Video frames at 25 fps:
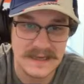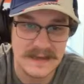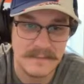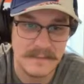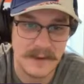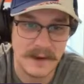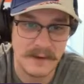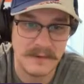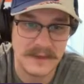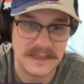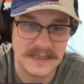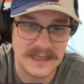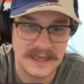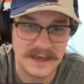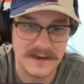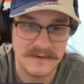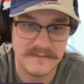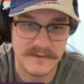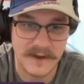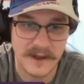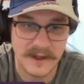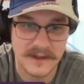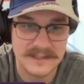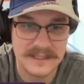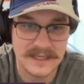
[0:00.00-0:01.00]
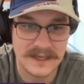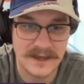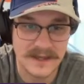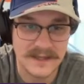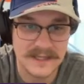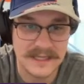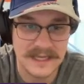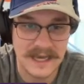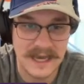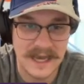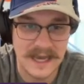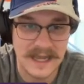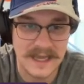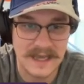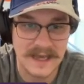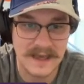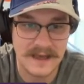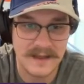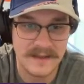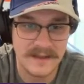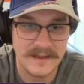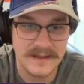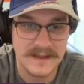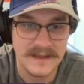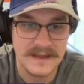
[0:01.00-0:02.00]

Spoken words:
But with Eovaldi on the IL,